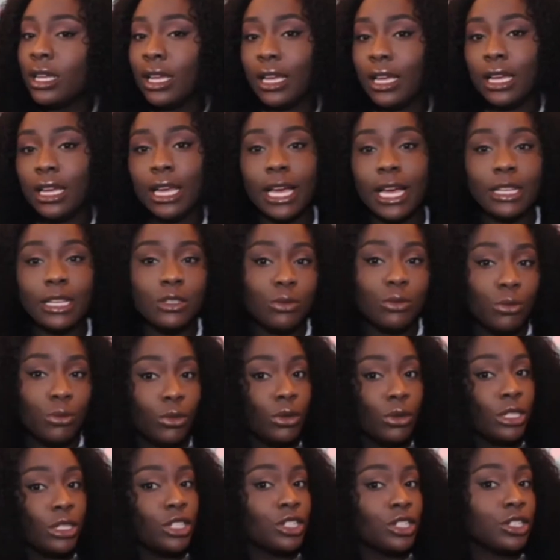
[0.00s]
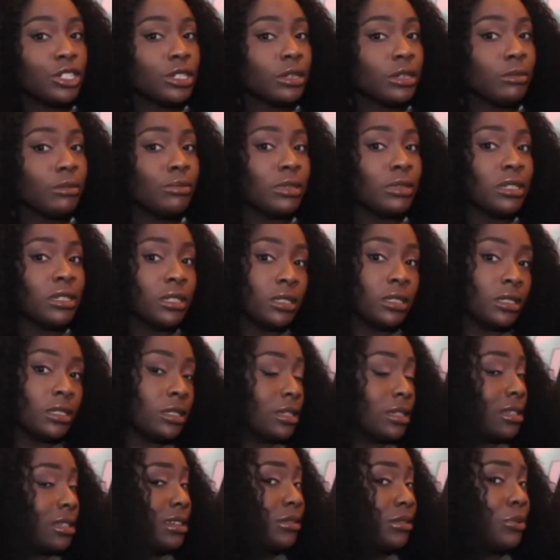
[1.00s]
It adds moisture, but
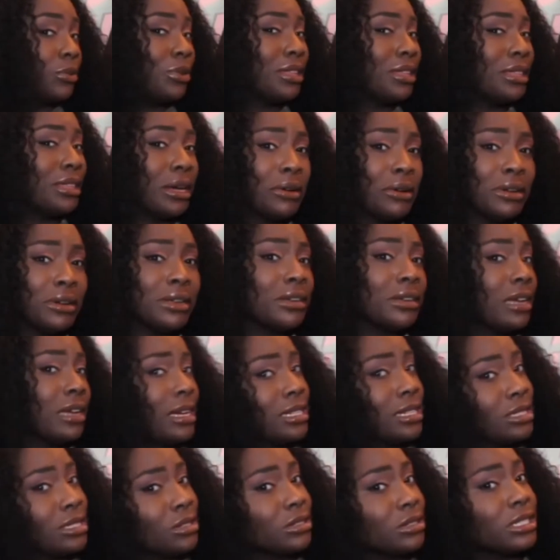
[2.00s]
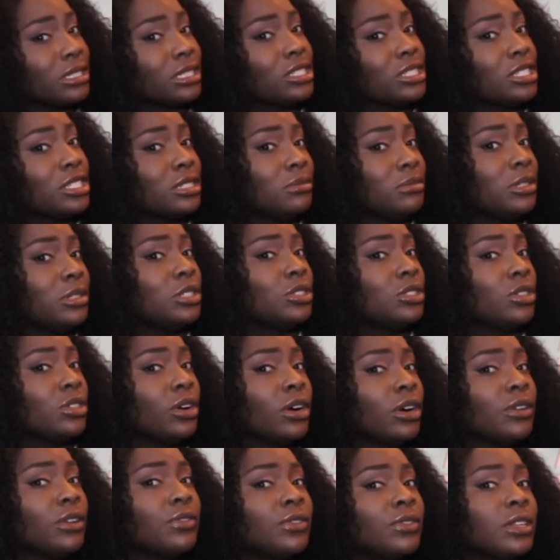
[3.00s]
without it, I still think she'd be
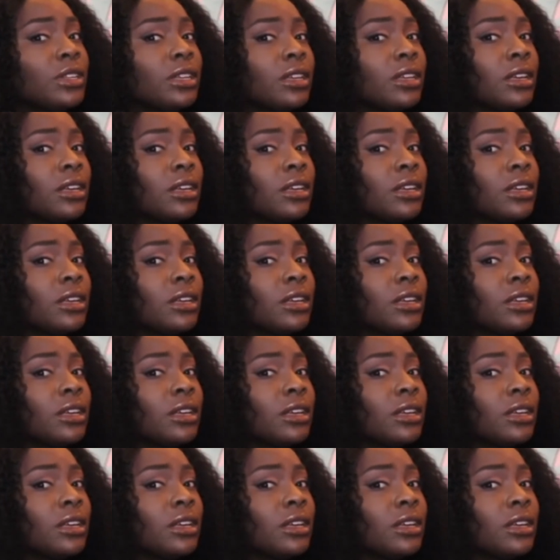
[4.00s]
soft.